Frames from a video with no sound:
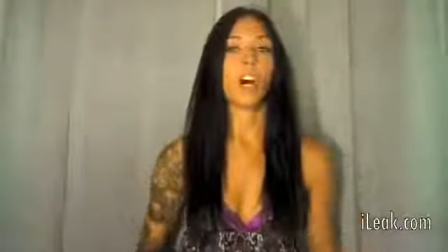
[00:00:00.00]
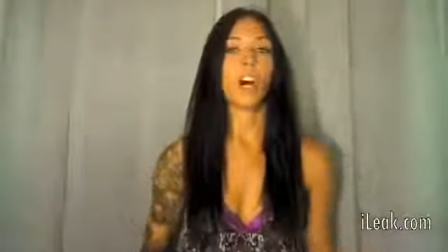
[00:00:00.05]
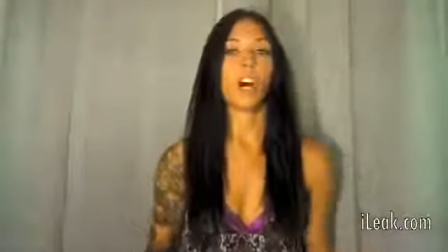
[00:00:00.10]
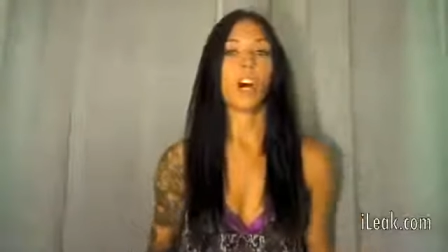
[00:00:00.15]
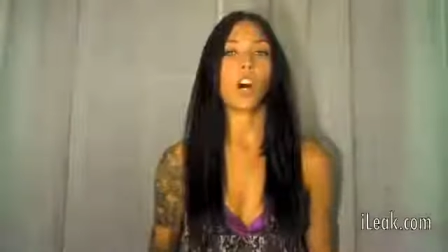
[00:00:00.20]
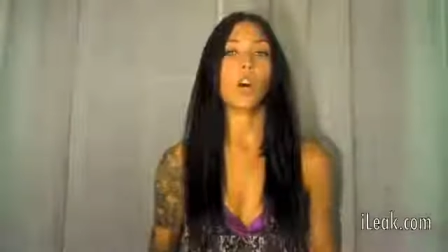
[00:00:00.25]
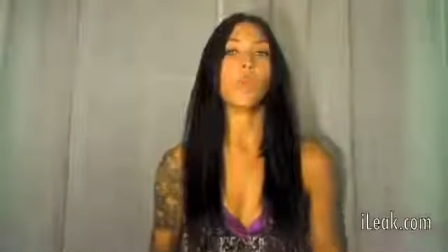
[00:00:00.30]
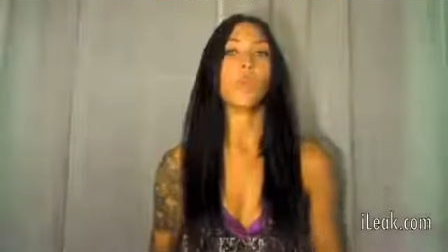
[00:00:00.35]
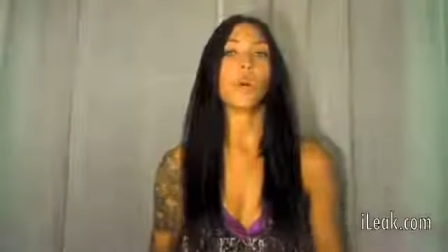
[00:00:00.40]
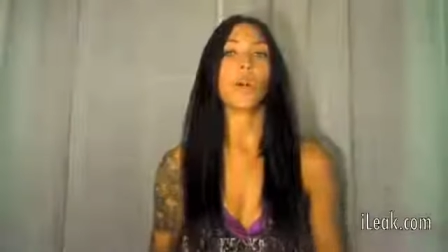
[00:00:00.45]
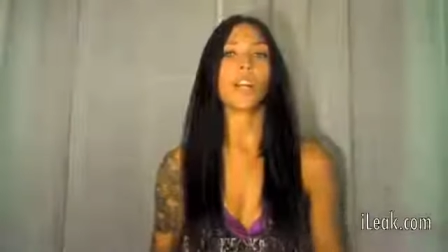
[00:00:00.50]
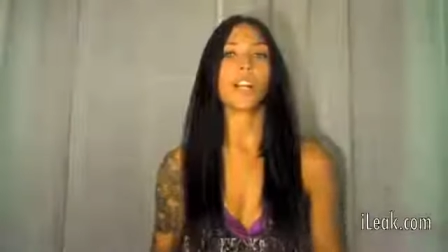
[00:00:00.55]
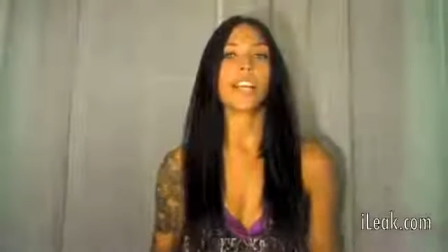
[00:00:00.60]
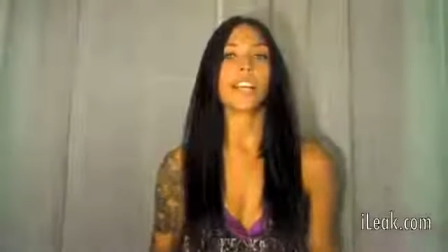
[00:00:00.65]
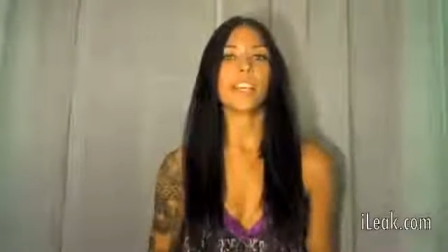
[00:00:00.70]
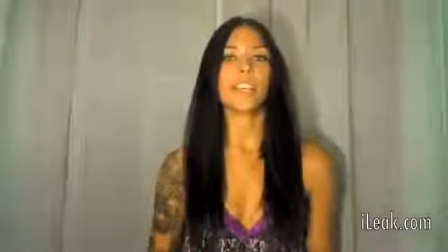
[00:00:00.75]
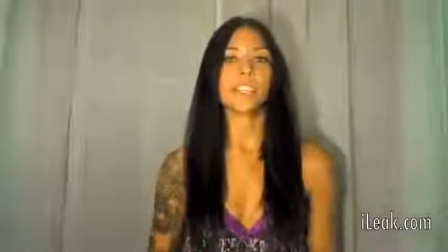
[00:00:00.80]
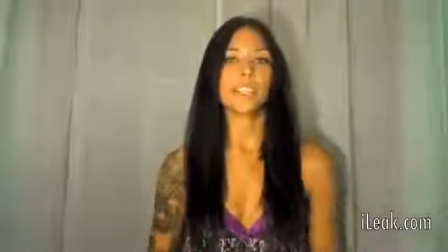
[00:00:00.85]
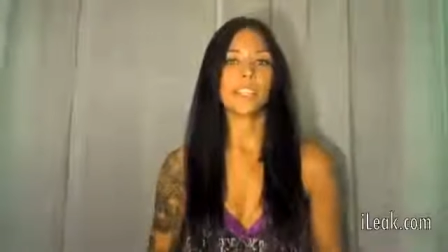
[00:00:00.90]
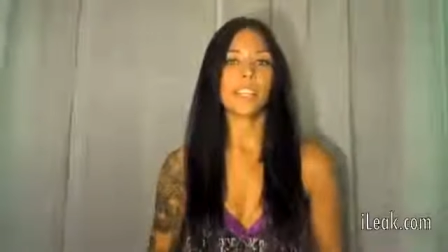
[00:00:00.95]
all
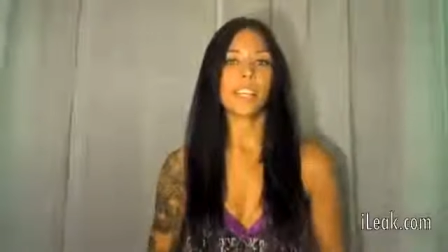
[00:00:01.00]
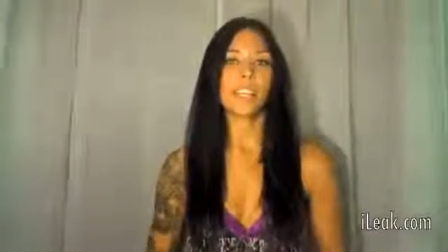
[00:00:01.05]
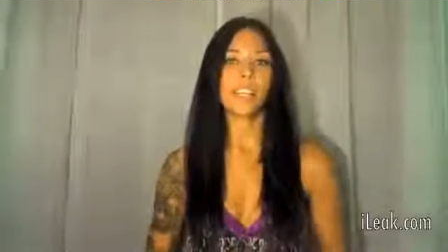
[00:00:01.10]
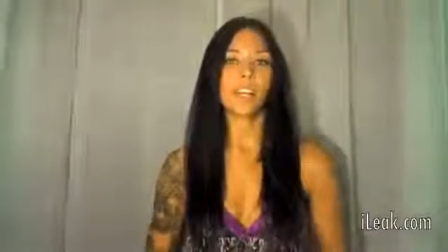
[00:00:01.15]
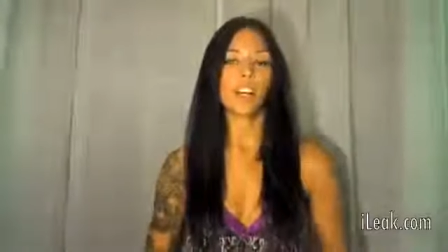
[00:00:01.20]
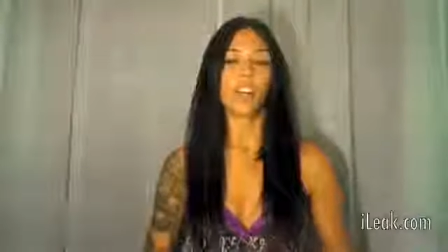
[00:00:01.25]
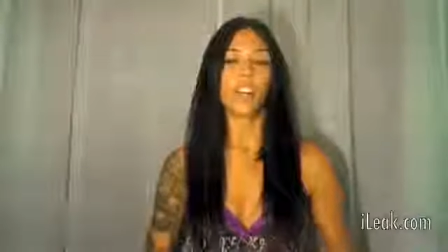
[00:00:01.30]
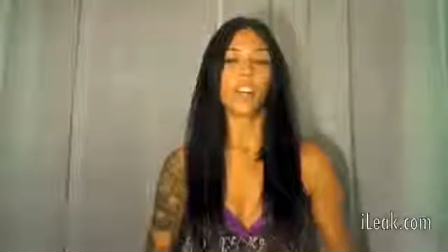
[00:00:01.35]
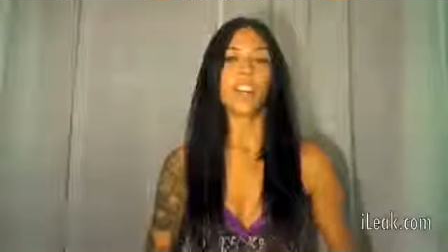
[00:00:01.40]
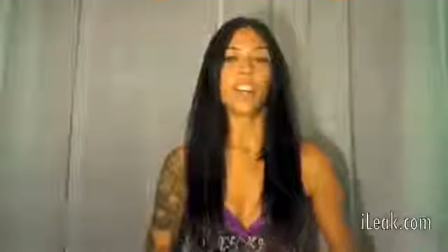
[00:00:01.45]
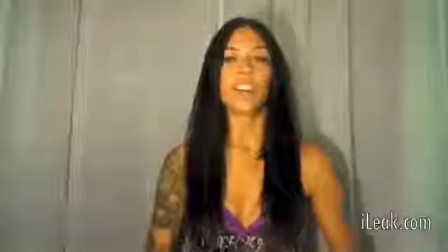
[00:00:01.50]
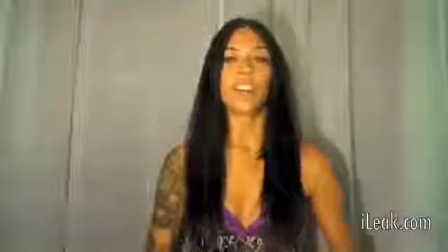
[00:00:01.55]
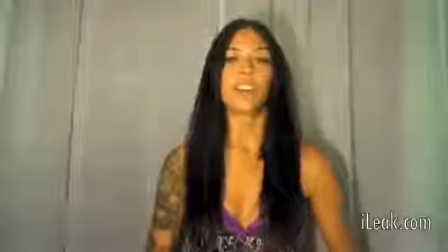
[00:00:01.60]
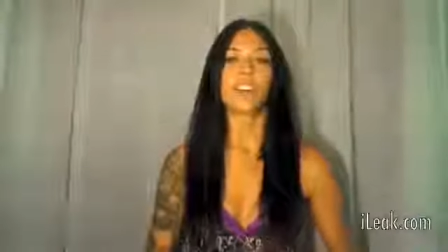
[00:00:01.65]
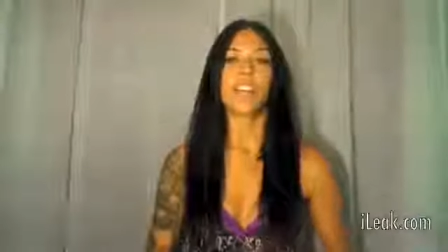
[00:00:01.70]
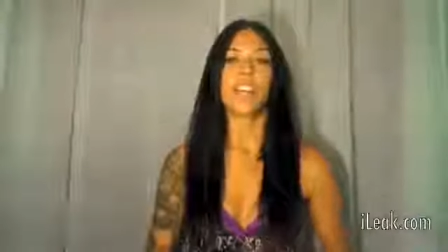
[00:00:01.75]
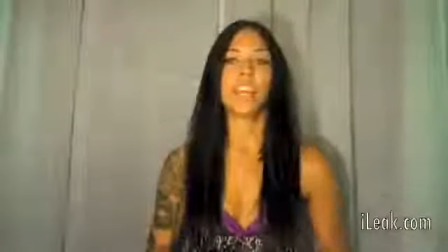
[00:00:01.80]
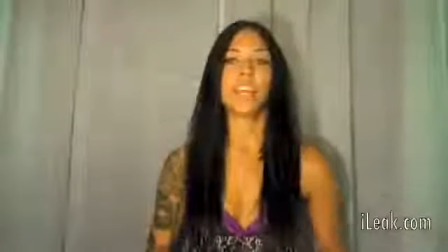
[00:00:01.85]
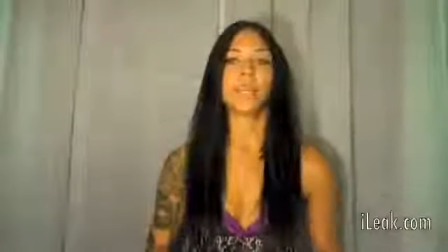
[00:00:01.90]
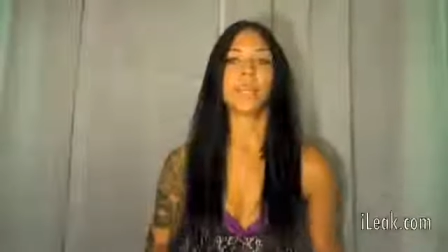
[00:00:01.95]
morning sitting on the
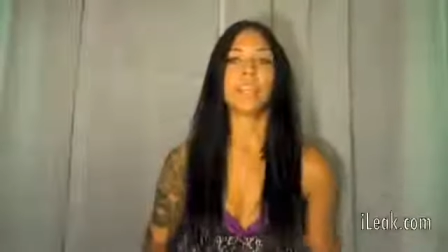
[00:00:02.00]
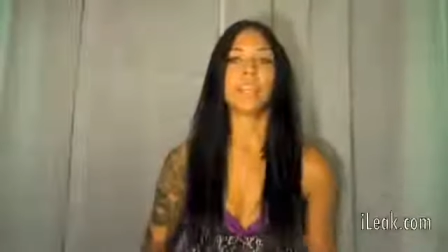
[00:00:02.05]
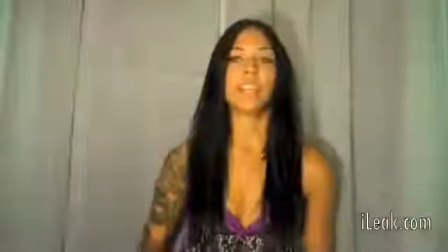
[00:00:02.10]
internet